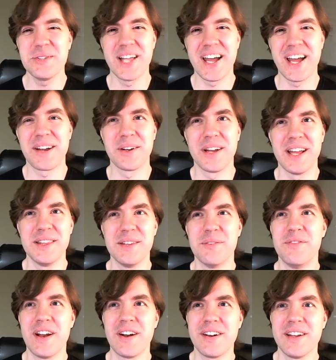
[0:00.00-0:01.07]
like in the
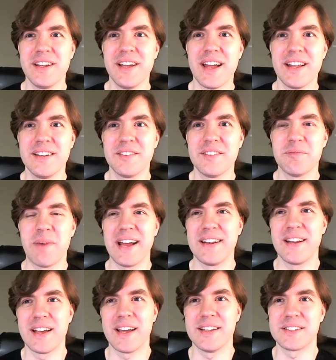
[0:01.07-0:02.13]
very end of my
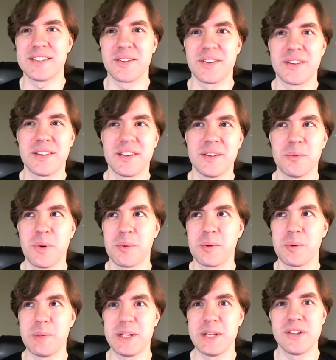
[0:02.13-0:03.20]
night. So what
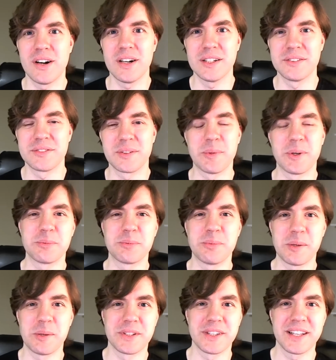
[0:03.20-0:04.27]
would be dawn for
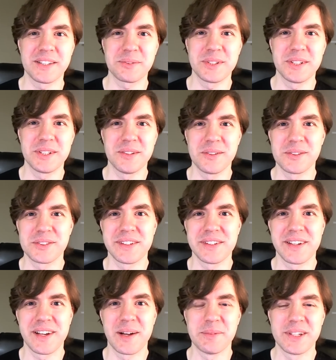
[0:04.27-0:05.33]
most people? That's when you
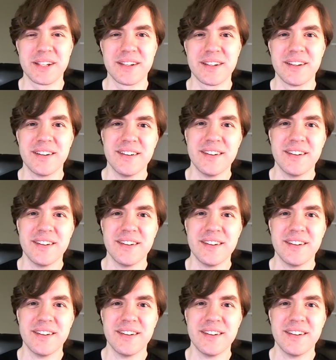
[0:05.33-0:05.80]
usually come in.